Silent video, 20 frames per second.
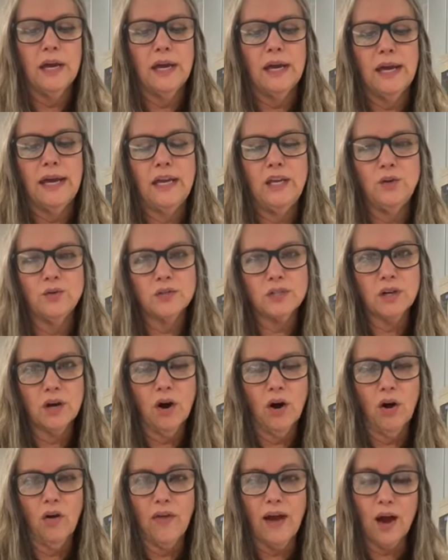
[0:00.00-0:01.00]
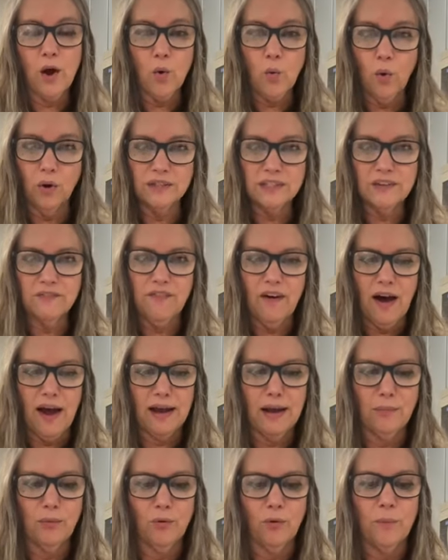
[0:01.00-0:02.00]
he used to call that
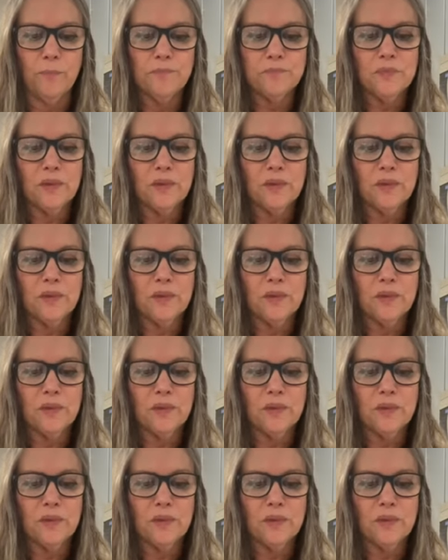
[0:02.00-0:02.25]
quantifiable.